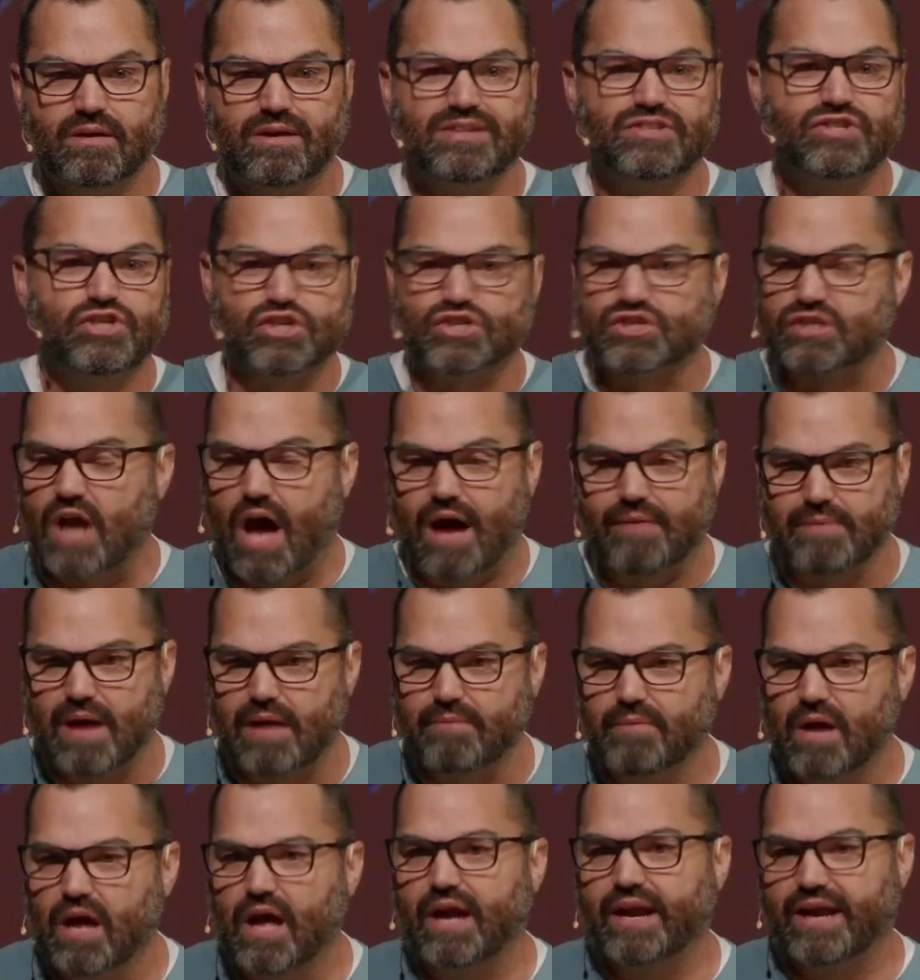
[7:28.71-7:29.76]
Just not my
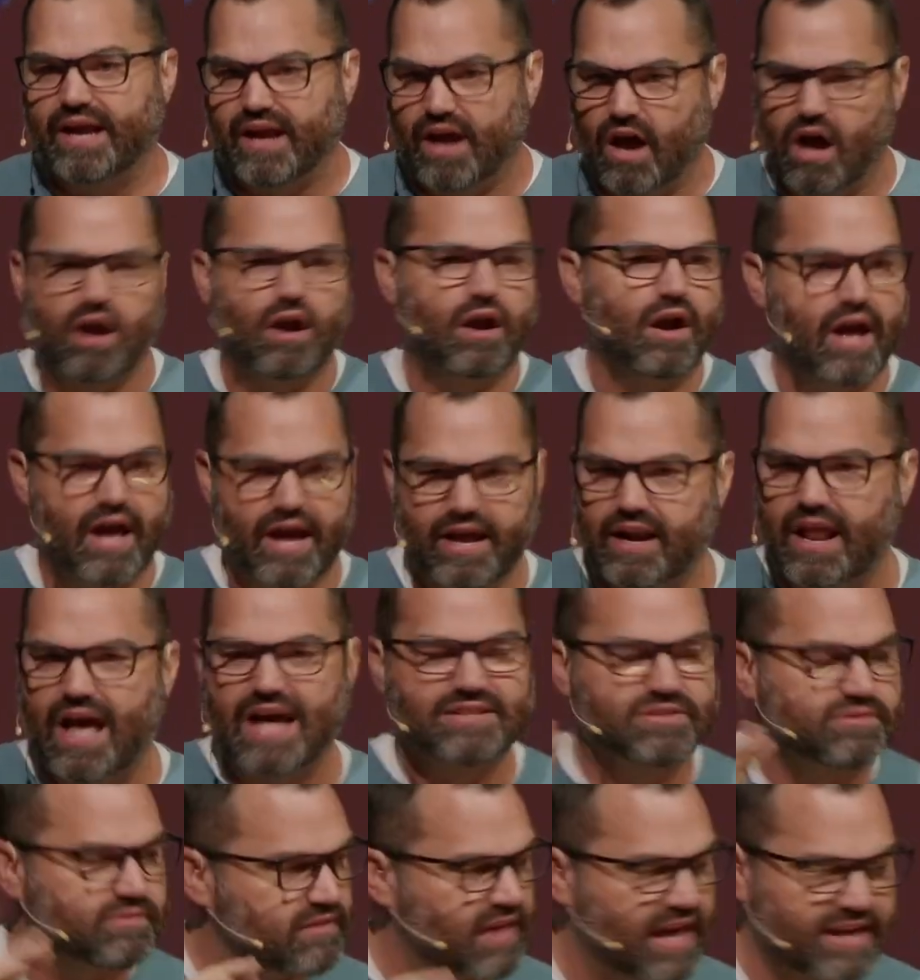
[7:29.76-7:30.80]
money, all right?
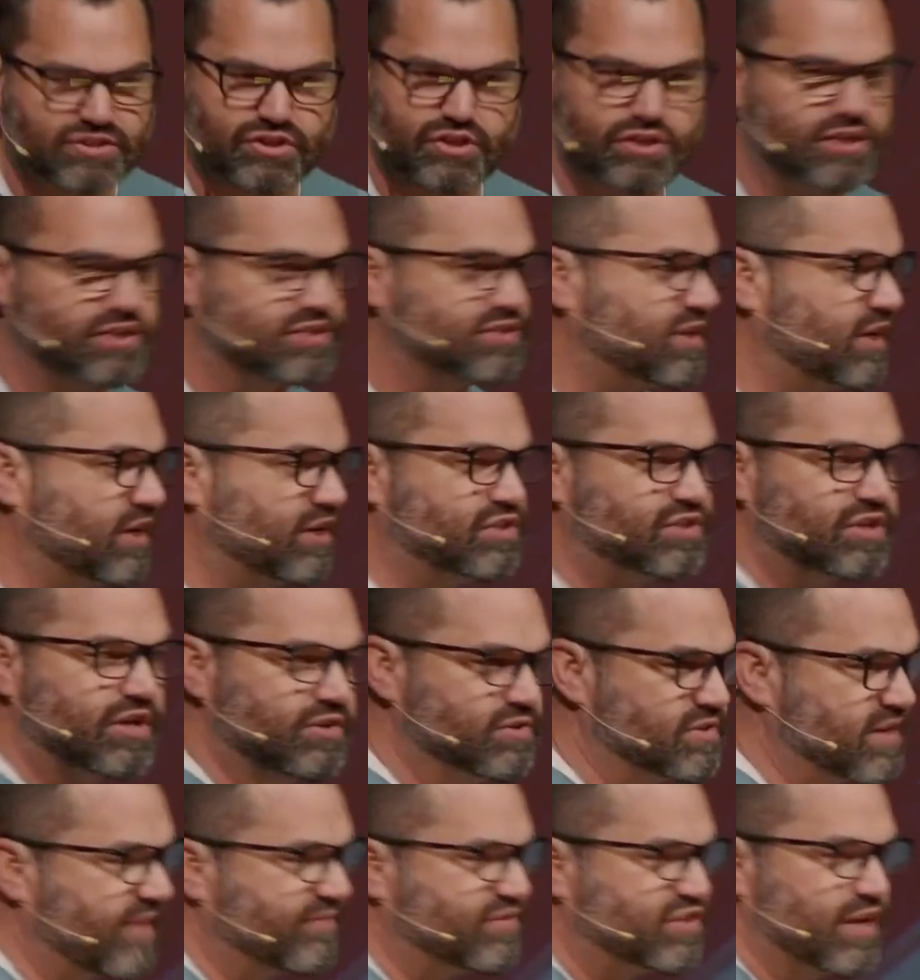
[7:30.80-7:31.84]
That's just an
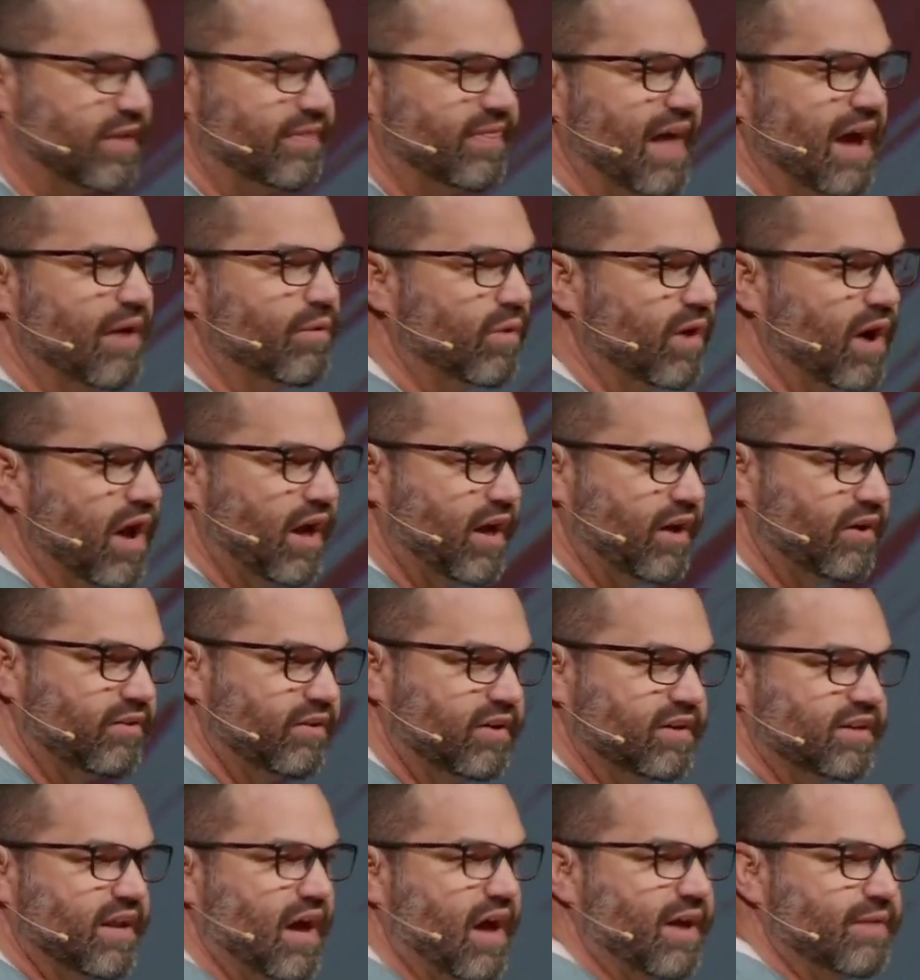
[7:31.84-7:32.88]
excuse. I've said that
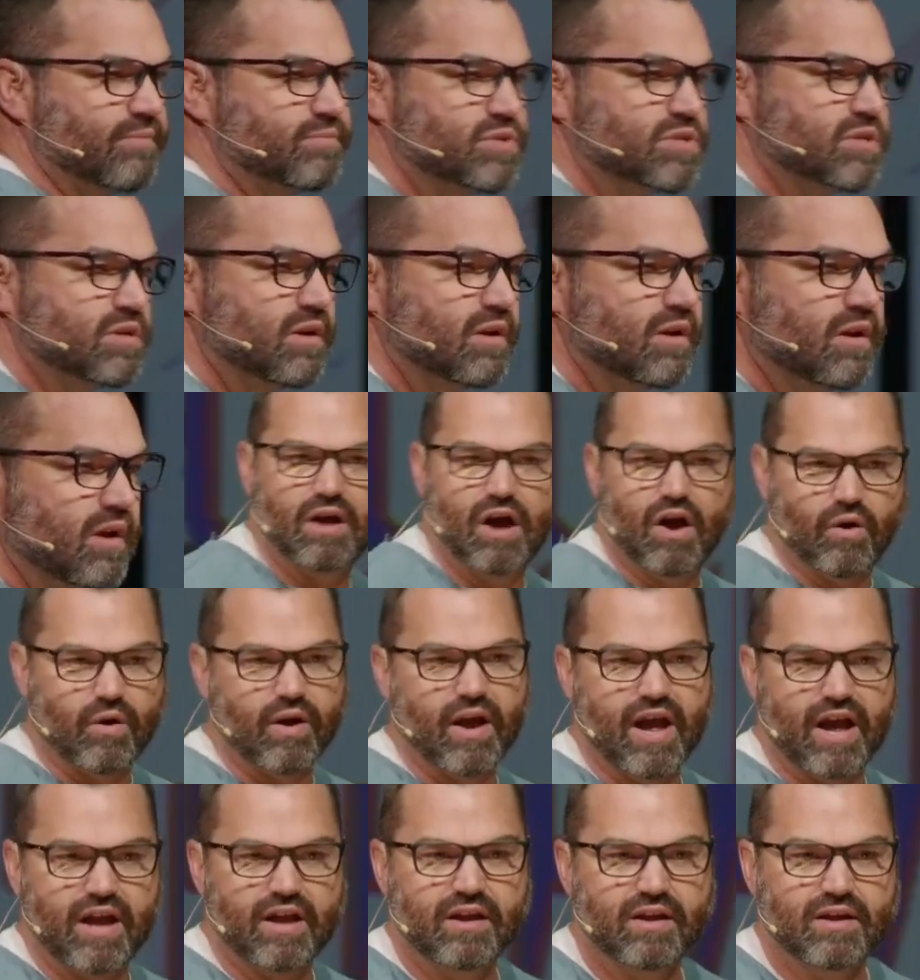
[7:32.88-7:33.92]
100 times,
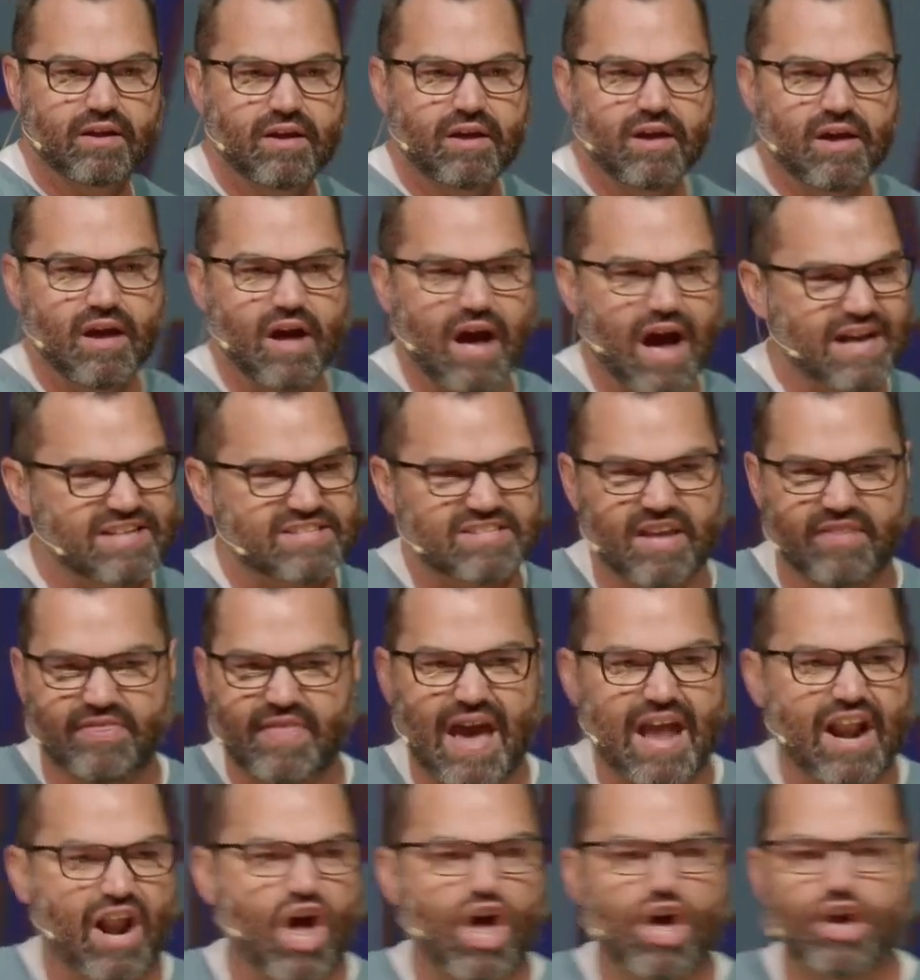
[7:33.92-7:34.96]
okay? I said
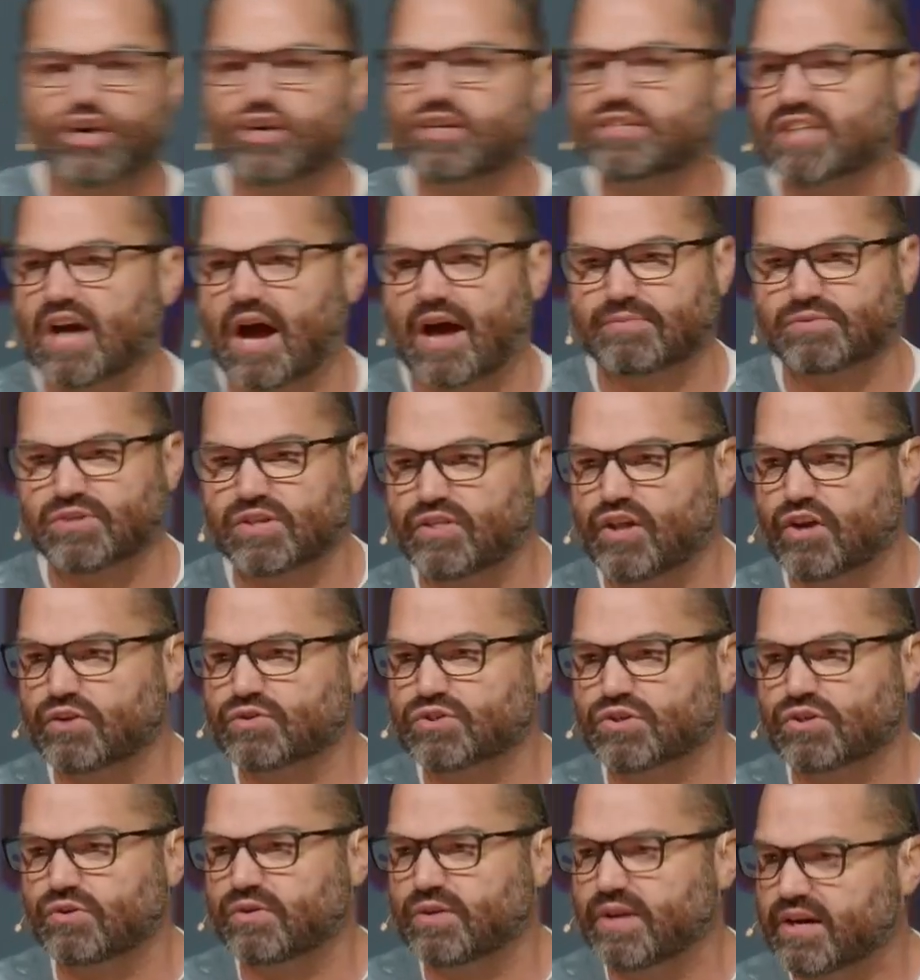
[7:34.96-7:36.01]
that 100 times in those
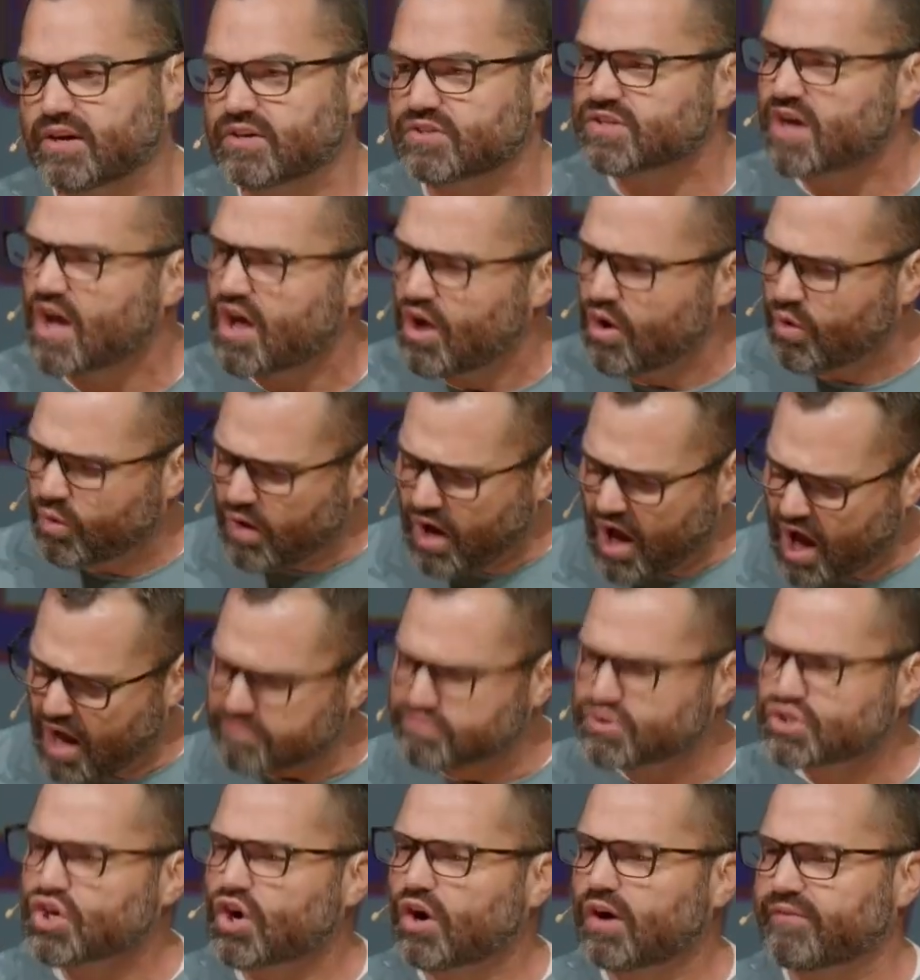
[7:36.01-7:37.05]
2 years. Well, I'm
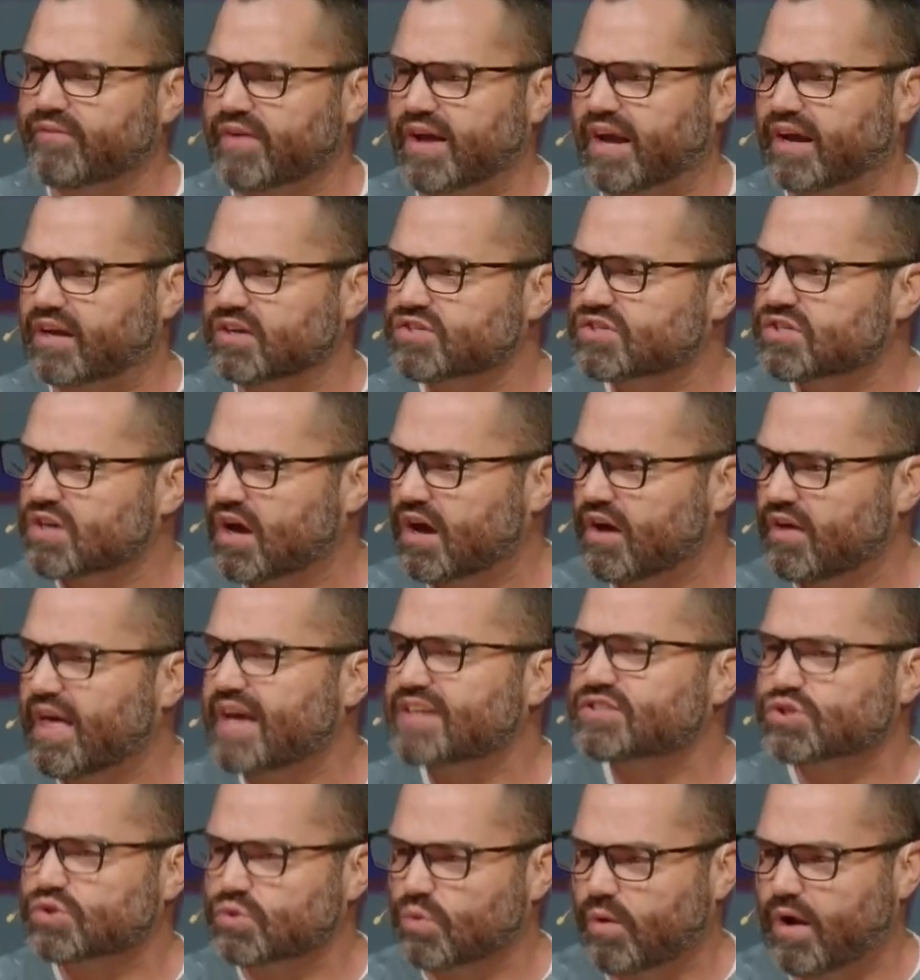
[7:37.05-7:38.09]
serving, so
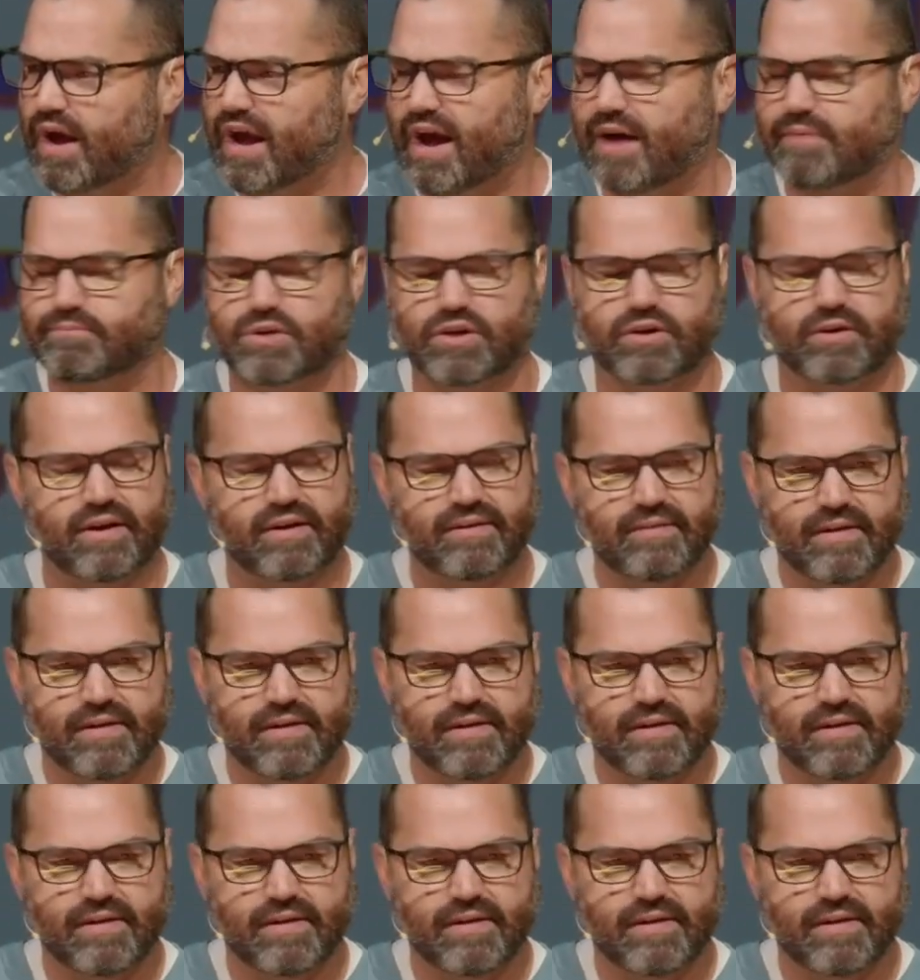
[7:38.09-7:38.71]
that's the way I'm doing.